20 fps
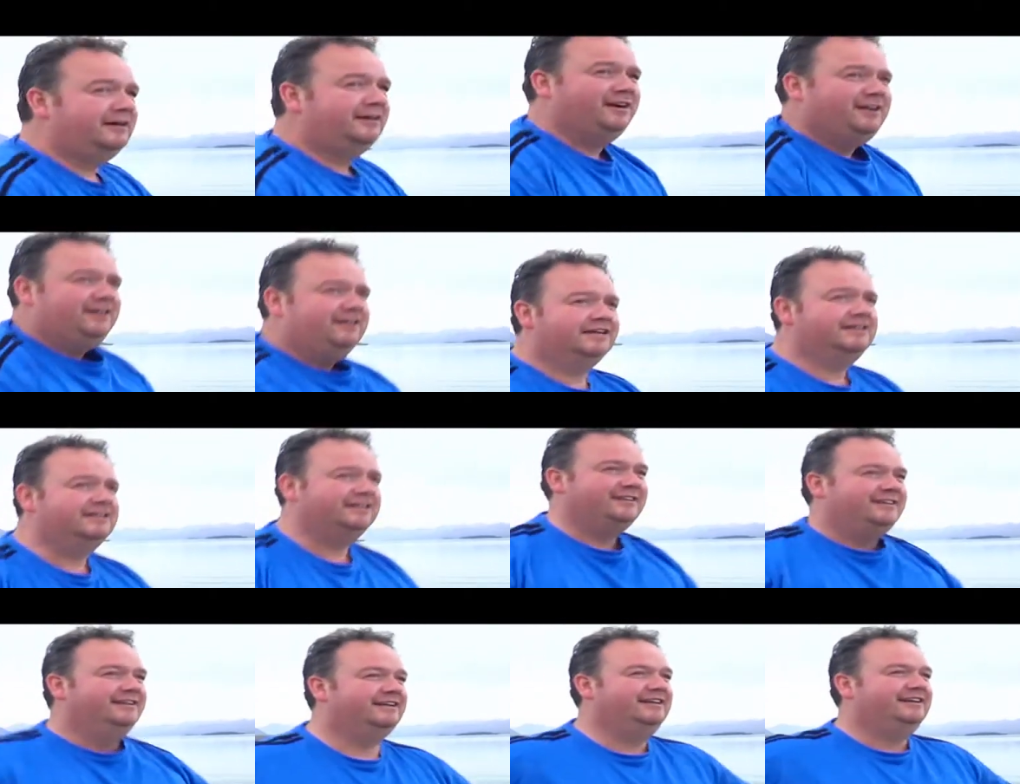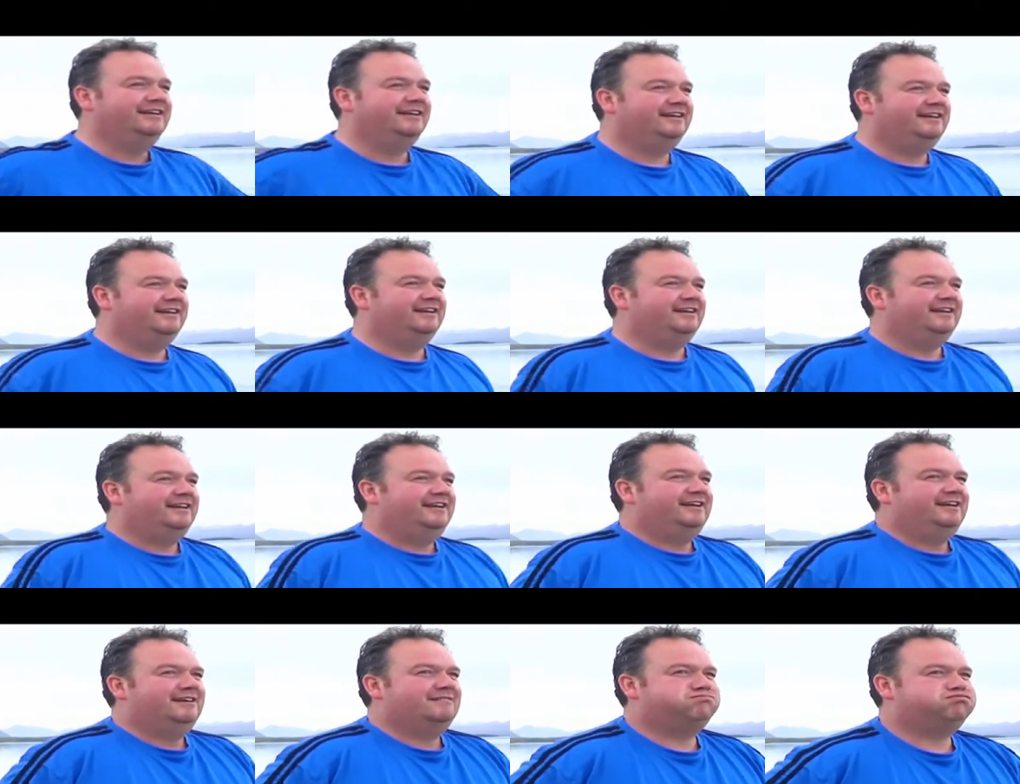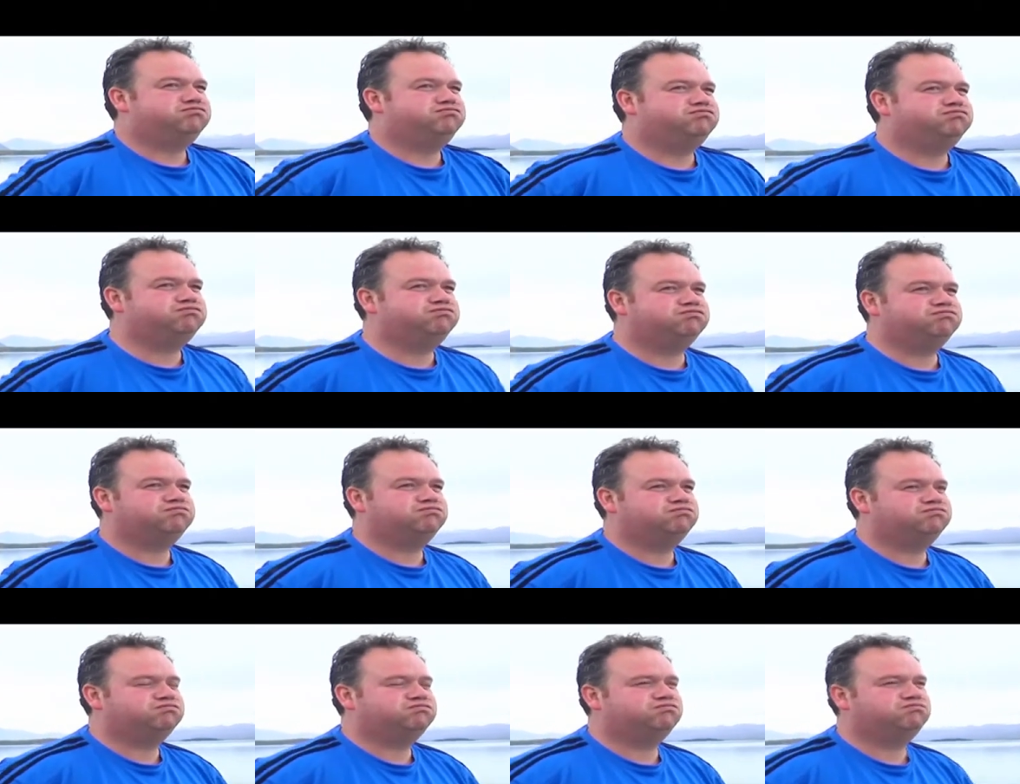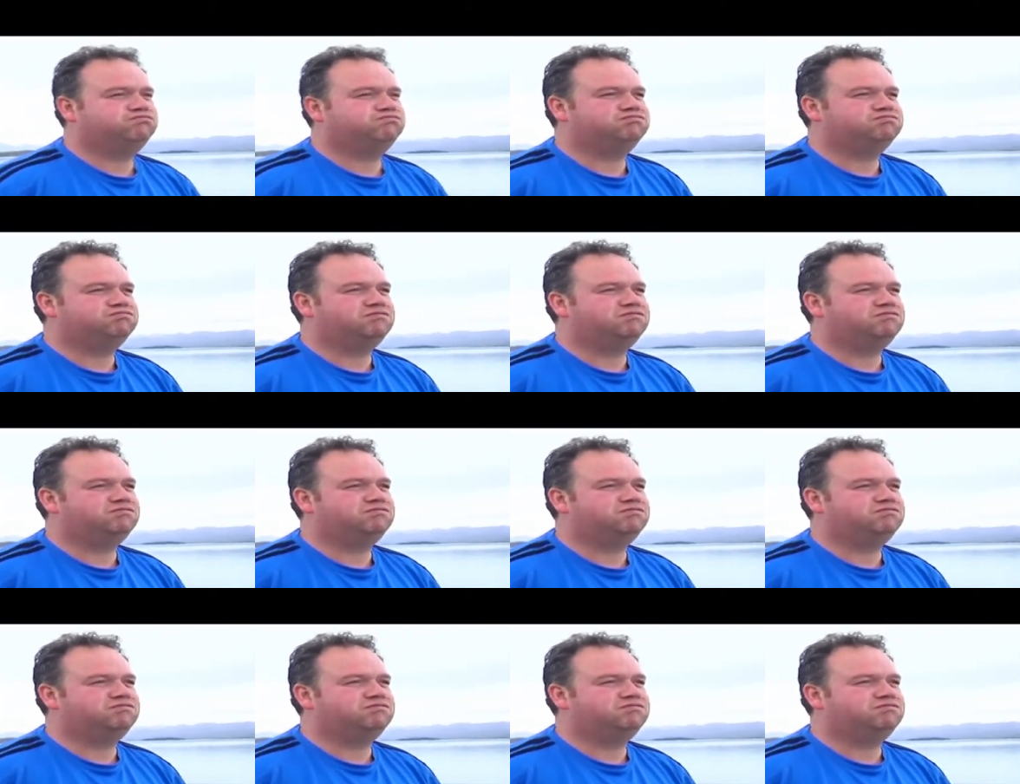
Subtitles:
[no speech]